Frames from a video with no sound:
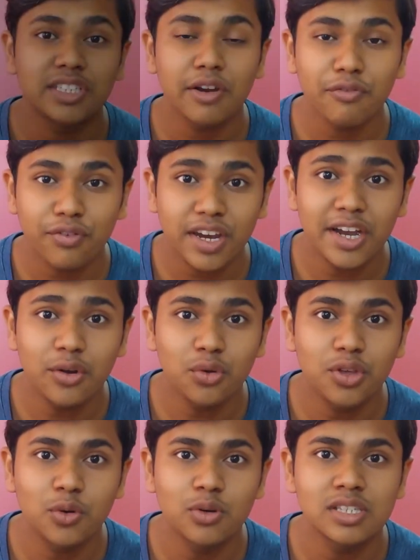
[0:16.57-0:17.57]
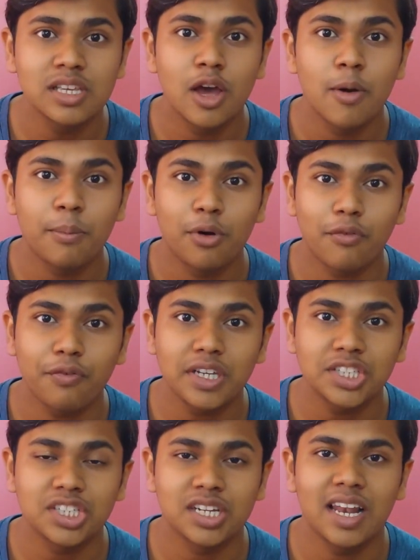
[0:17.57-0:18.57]
are free to use,
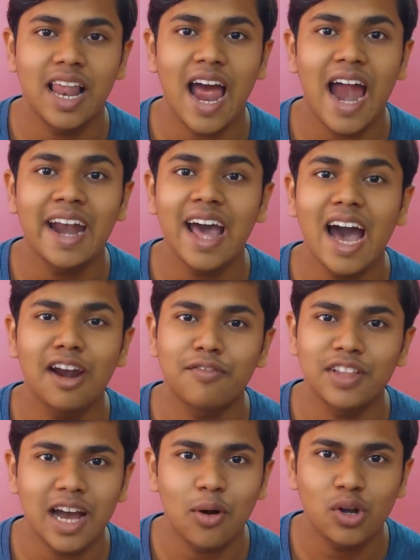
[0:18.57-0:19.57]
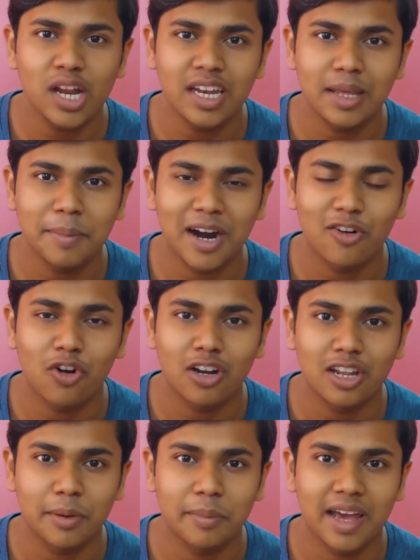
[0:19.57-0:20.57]
professional and are without any
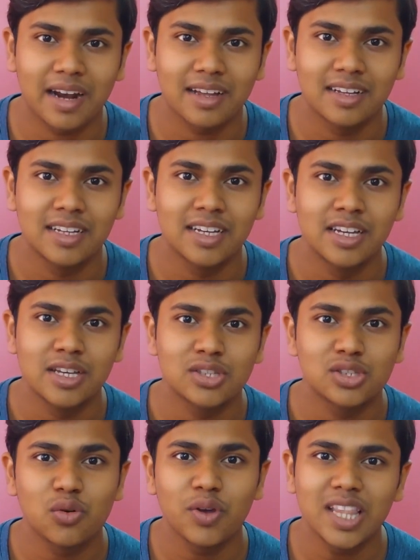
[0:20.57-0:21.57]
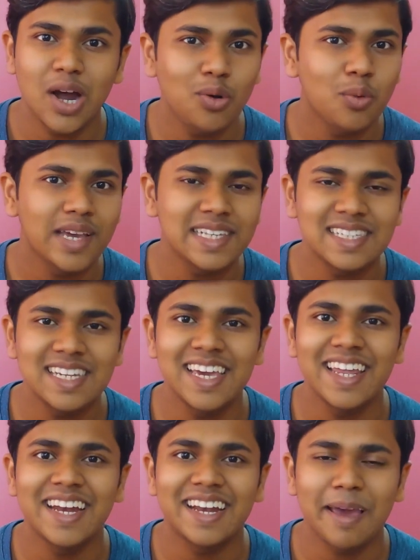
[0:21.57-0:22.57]
watermark. So without wasting
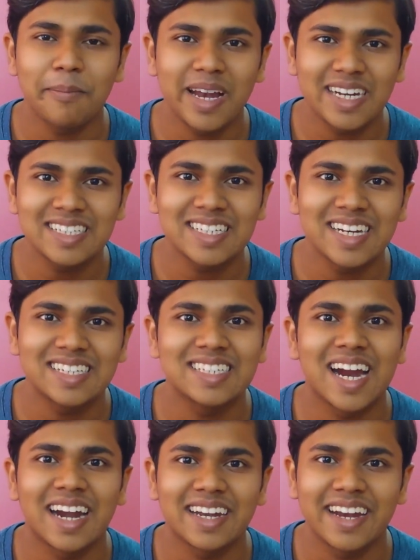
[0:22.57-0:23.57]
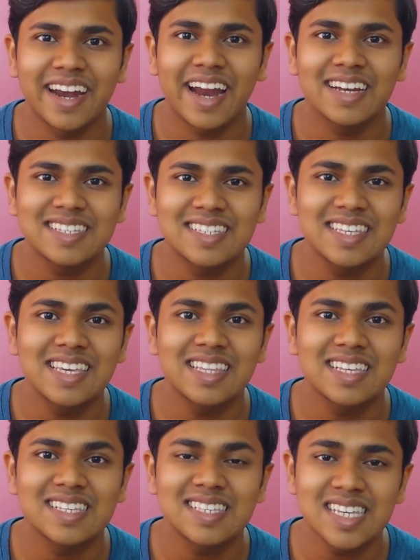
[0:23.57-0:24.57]
any time, let's get started and see
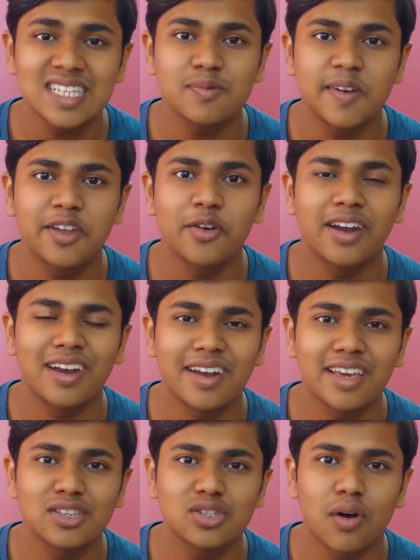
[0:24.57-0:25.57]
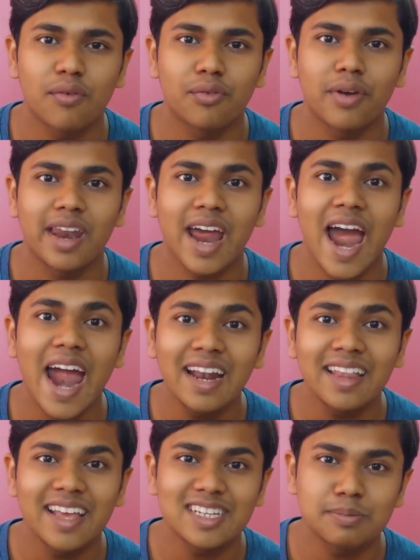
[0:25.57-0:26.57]
the 6 video editing software
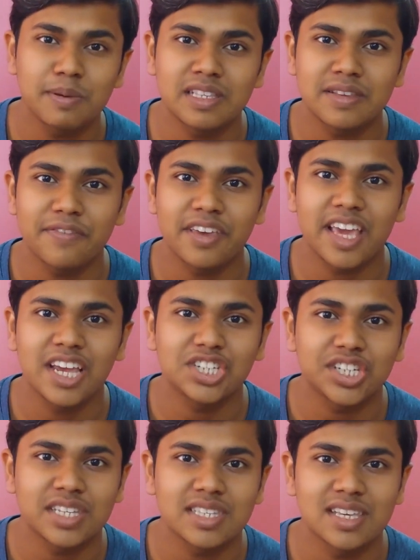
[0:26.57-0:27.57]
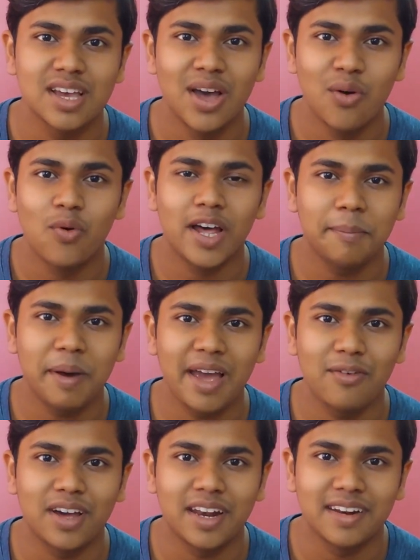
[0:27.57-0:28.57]
and their specifications one
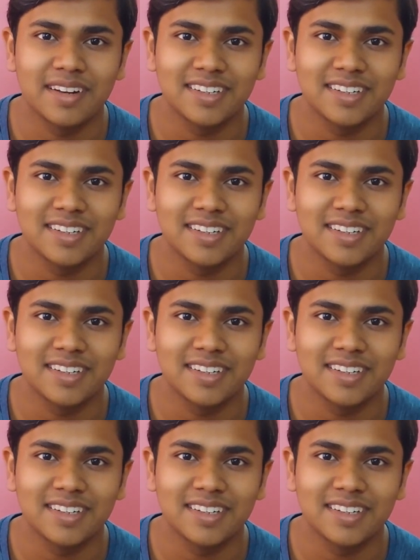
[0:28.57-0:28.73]
by one.